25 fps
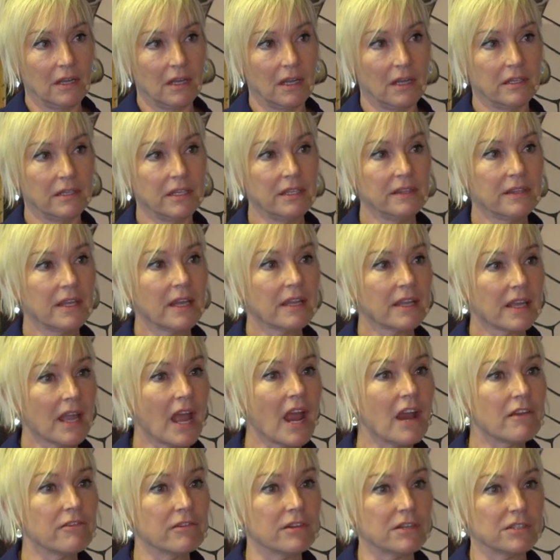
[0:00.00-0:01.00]
And in that
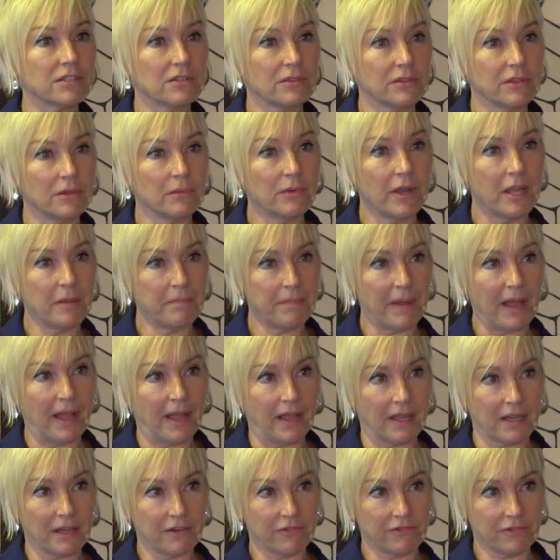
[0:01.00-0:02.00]
carriage on the way
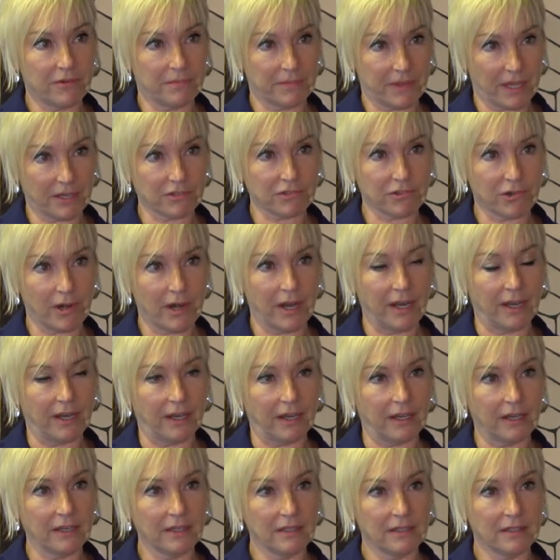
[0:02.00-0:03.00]
back from that
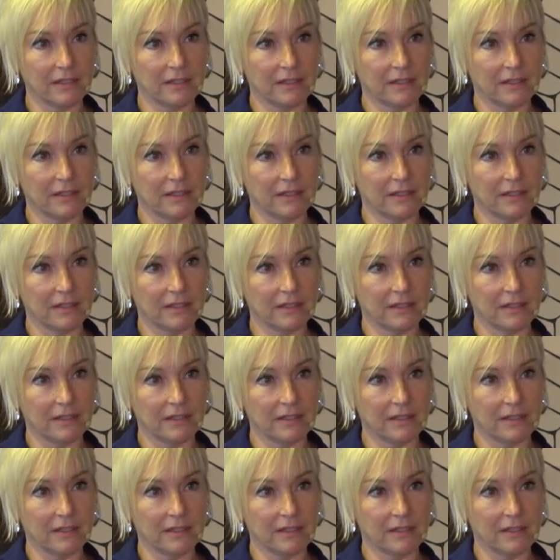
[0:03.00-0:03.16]
training,